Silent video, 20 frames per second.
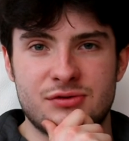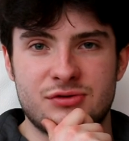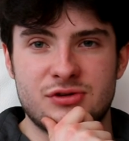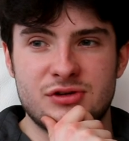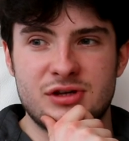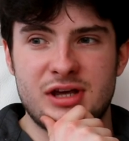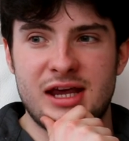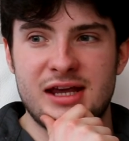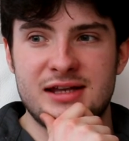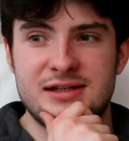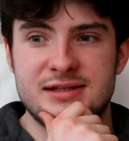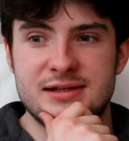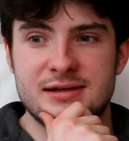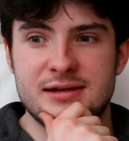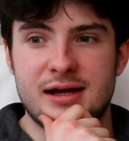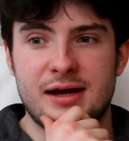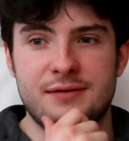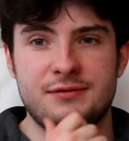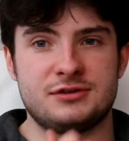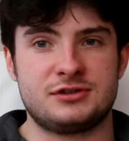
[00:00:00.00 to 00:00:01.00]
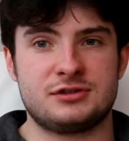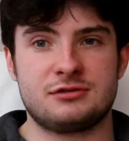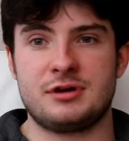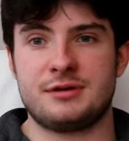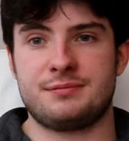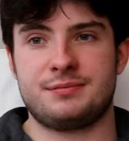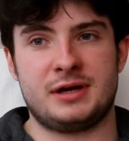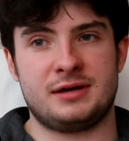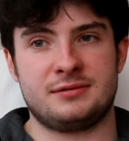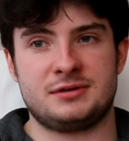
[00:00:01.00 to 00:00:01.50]
it didn't have a
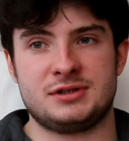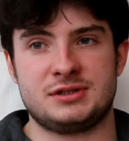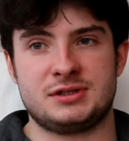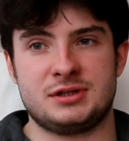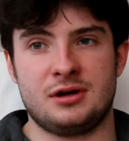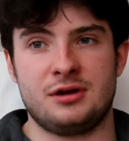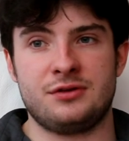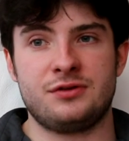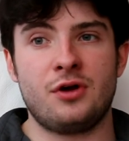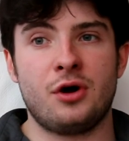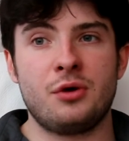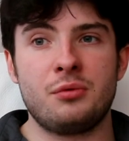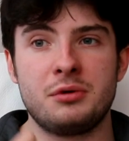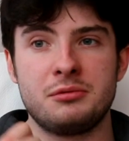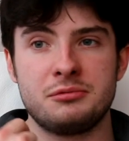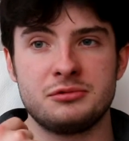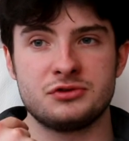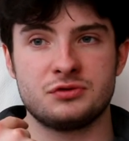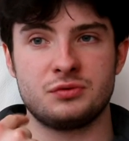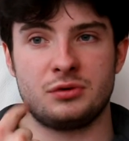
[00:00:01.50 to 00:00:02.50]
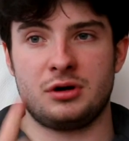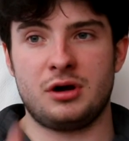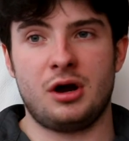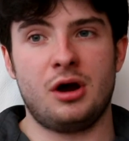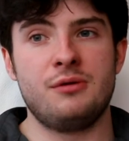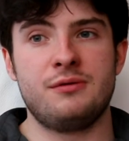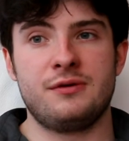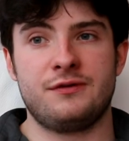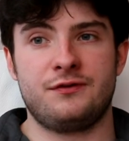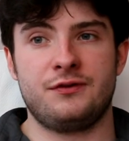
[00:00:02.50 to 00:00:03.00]
script editor, no one was
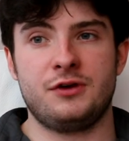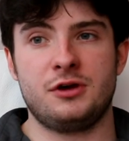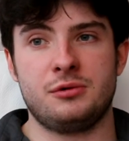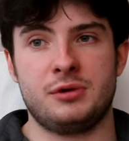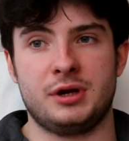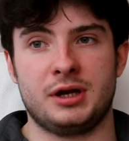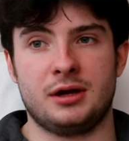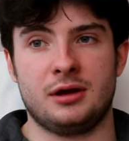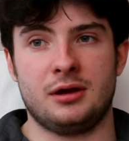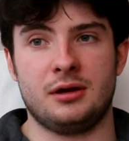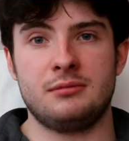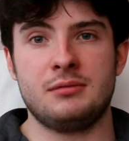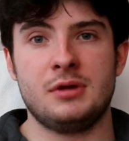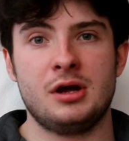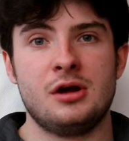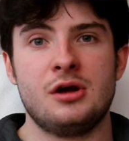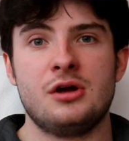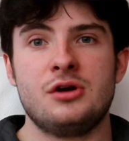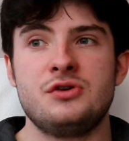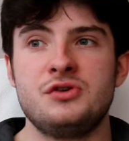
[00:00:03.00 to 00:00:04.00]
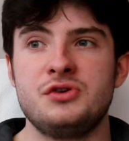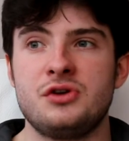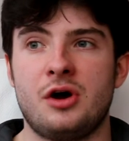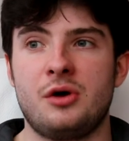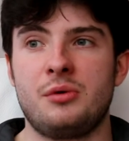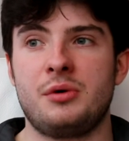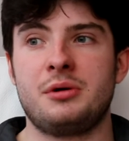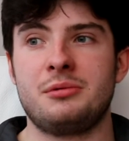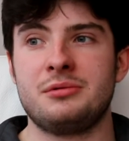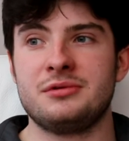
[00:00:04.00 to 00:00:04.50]
overviewing him,
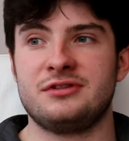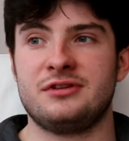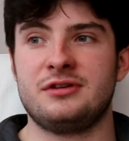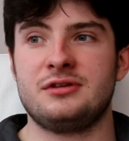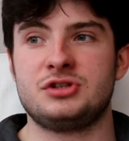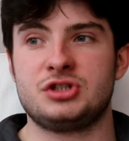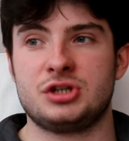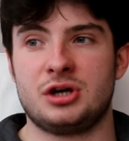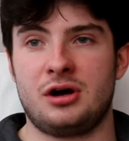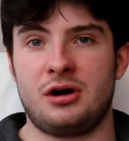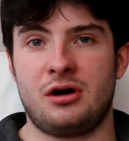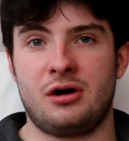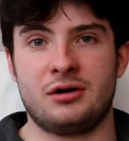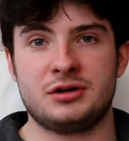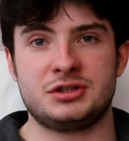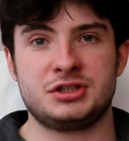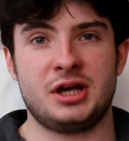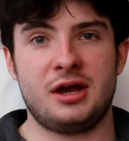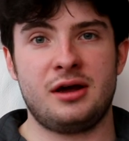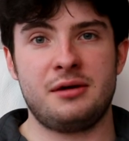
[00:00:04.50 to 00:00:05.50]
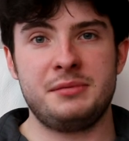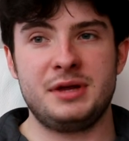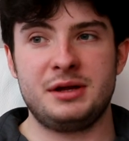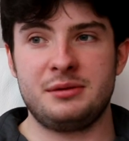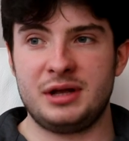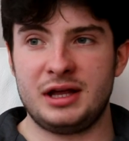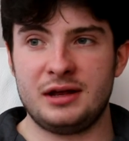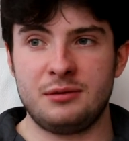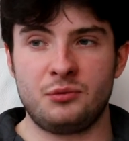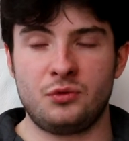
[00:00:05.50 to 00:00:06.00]
no one was in charge. I
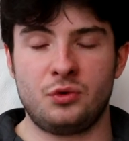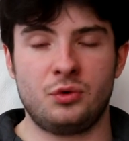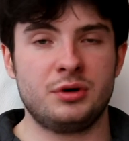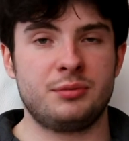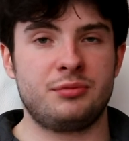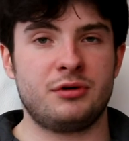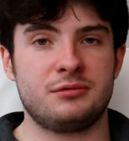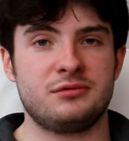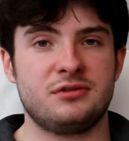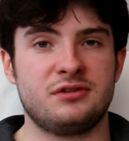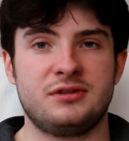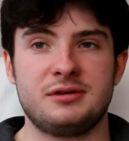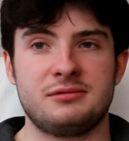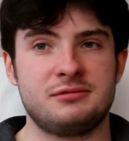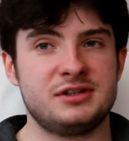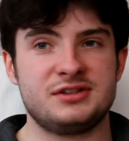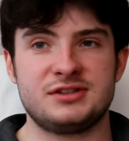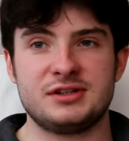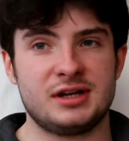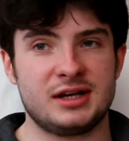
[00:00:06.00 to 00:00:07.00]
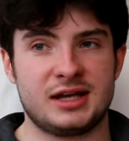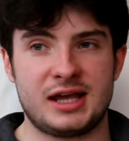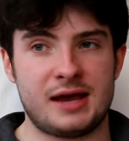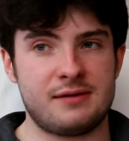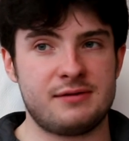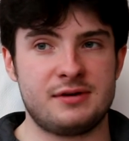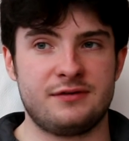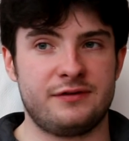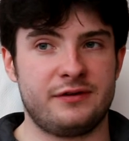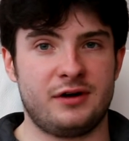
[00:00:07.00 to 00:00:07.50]
mean, in Warner Brothers, there isn't a
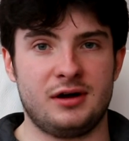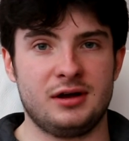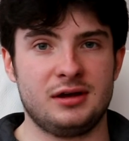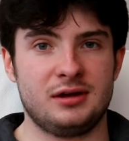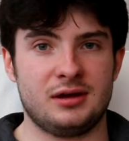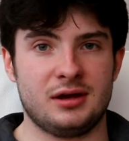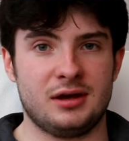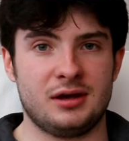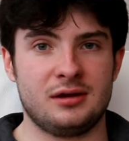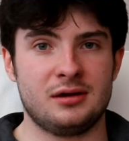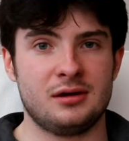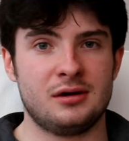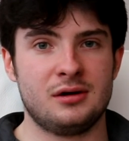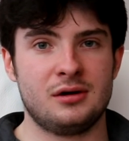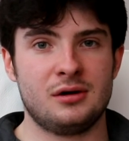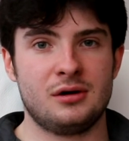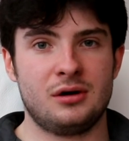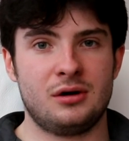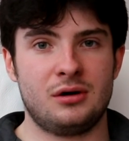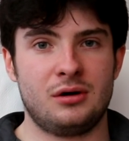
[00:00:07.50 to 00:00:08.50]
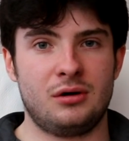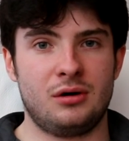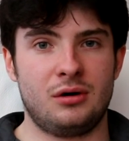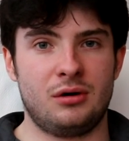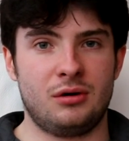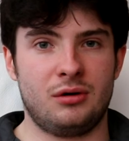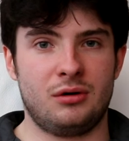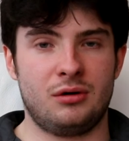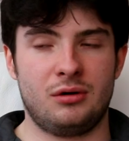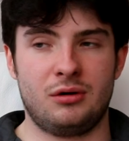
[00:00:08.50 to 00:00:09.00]
Kevin Feige
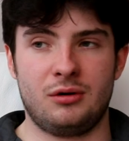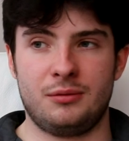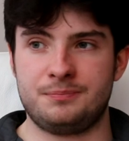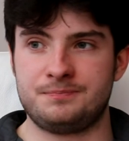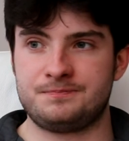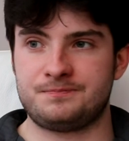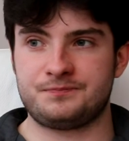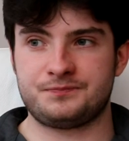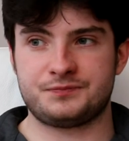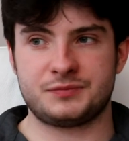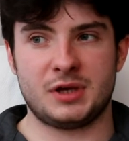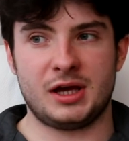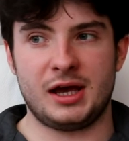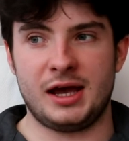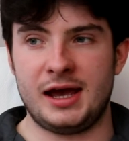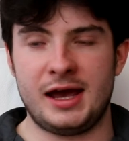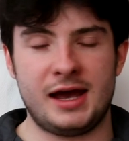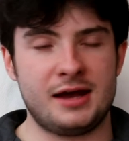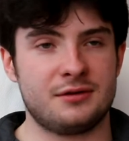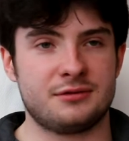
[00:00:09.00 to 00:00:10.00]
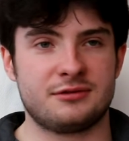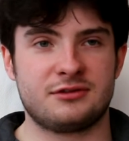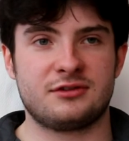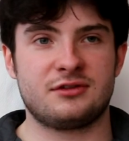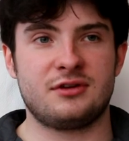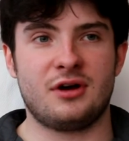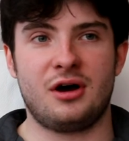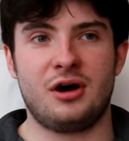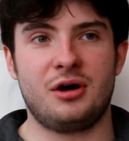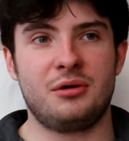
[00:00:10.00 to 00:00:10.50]
or a head of
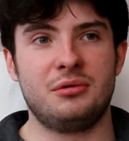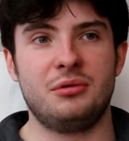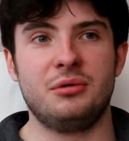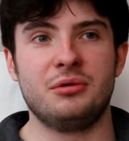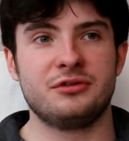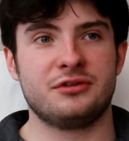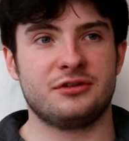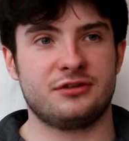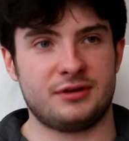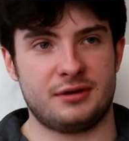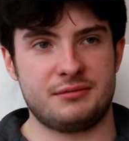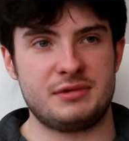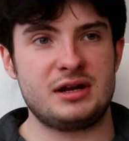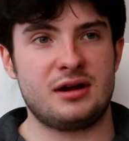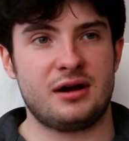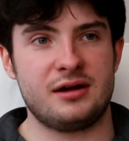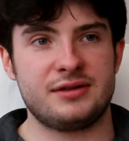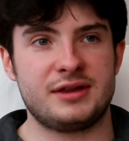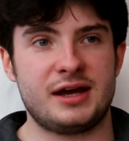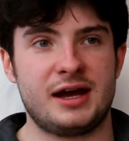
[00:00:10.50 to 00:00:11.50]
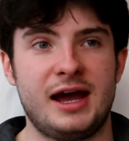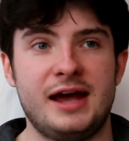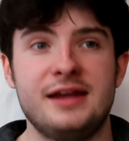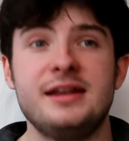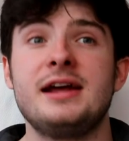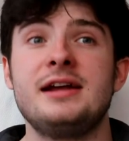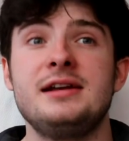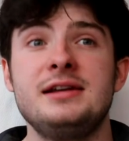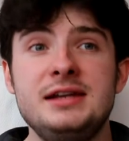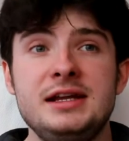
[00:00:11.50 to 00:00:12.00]
Star Wars or something like that,
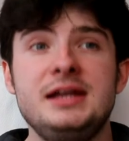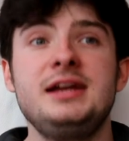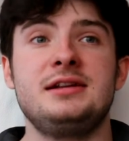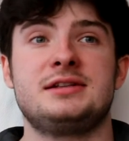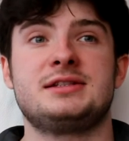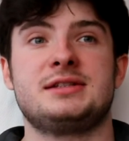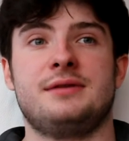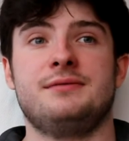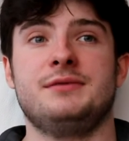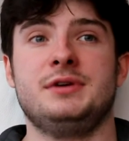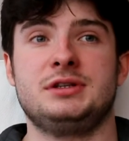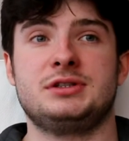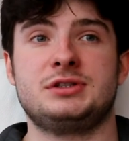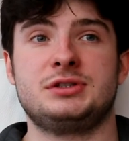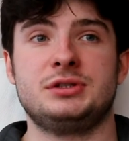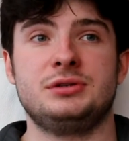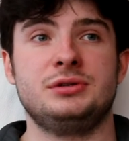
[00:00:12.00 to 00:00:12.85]
and that needs someone